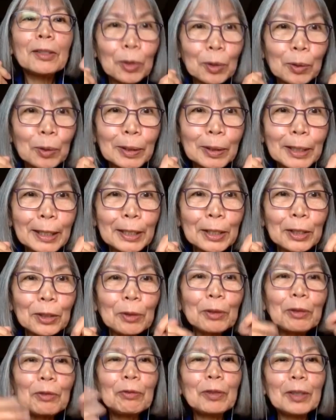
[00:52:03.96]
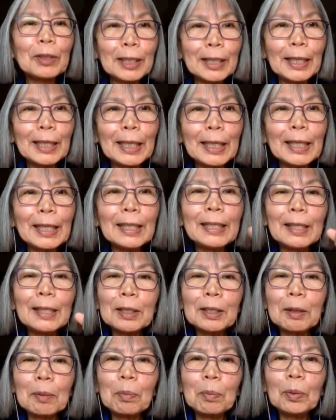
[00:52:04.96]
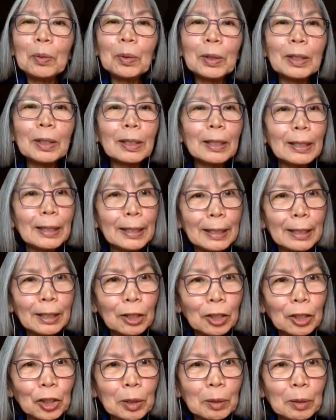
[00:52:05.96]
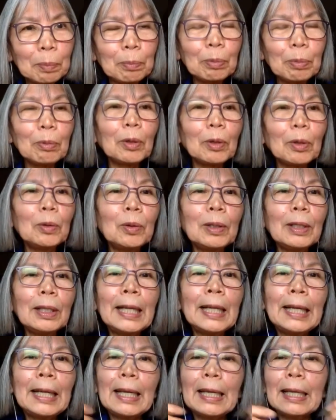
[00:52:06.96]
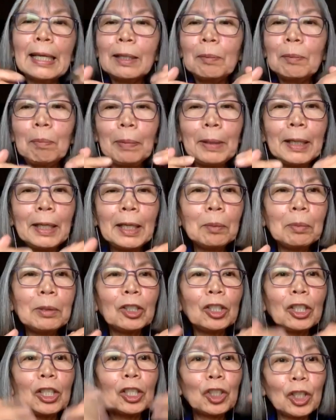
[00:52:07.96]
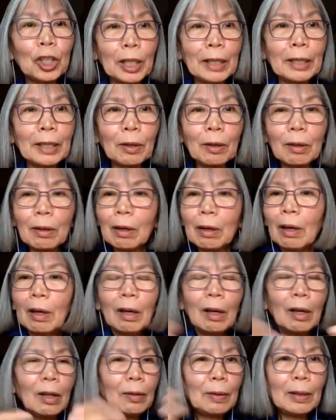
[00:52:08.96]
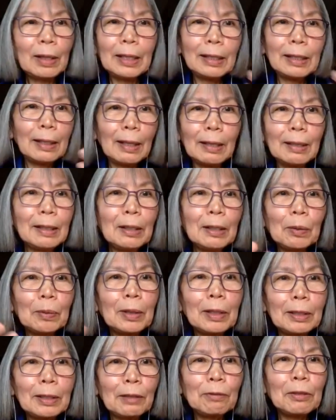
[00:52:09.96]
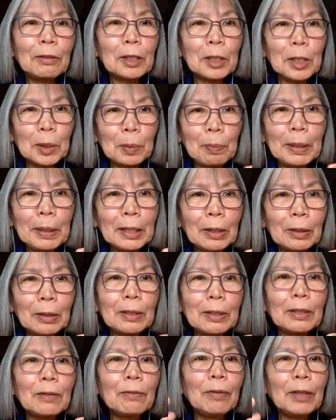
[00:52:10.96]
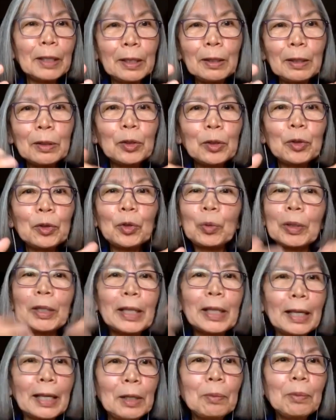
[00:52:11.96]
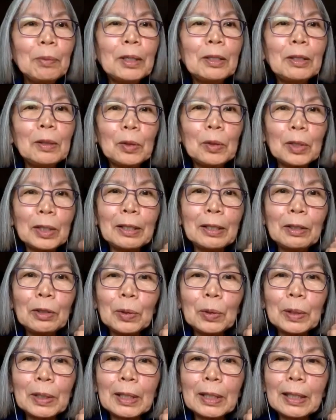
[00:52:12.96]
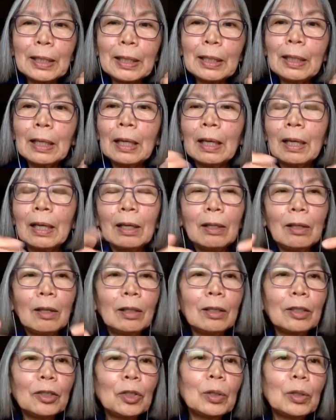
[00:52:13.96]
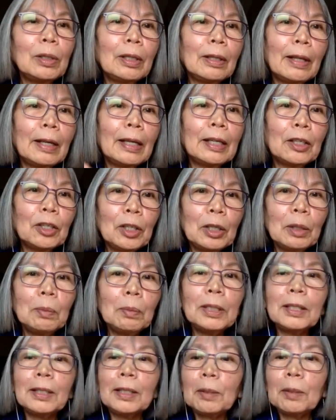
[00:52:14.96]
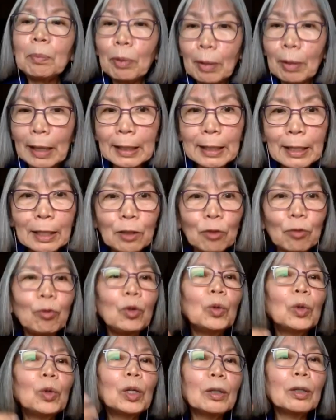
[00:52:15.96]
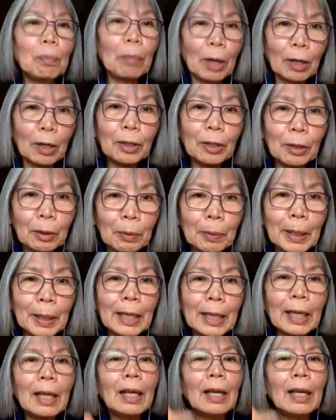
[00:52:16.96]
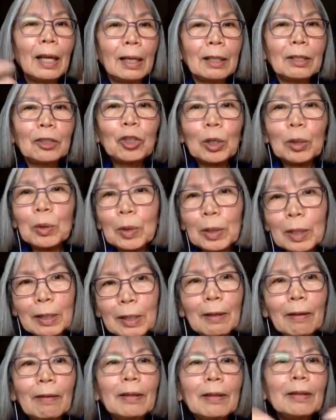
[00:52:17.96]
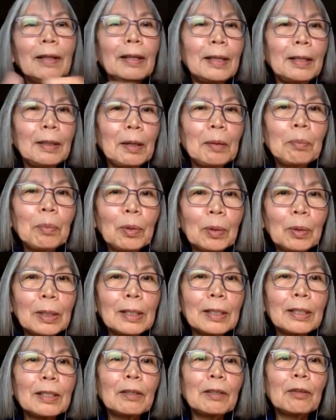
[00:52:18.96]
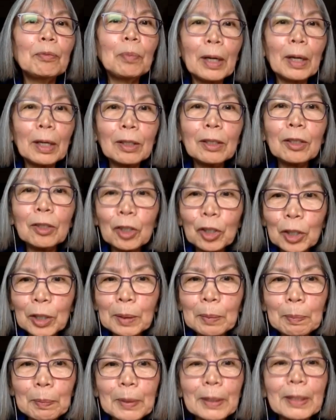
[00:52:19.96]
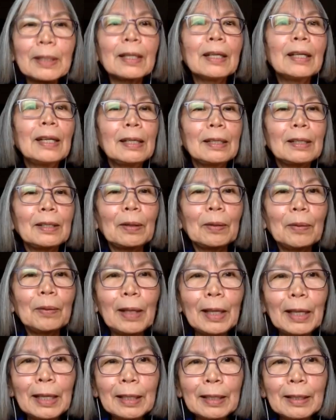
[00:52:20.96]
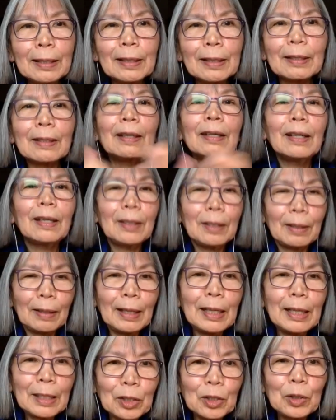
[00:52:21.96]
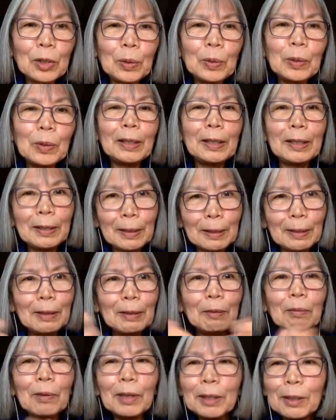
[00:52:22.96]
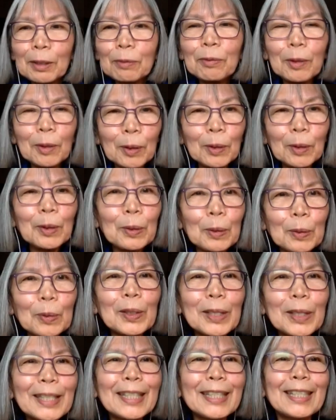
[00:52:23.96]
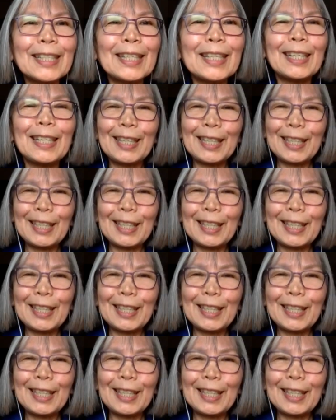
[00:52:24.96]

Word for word: School District for taking this important leadership role and being able to share the you know the different speakers videos anyone who's interested and also to thank UBC Press for partnering shows the the importance of partnerships so thanks thanks to these wonderful hosts.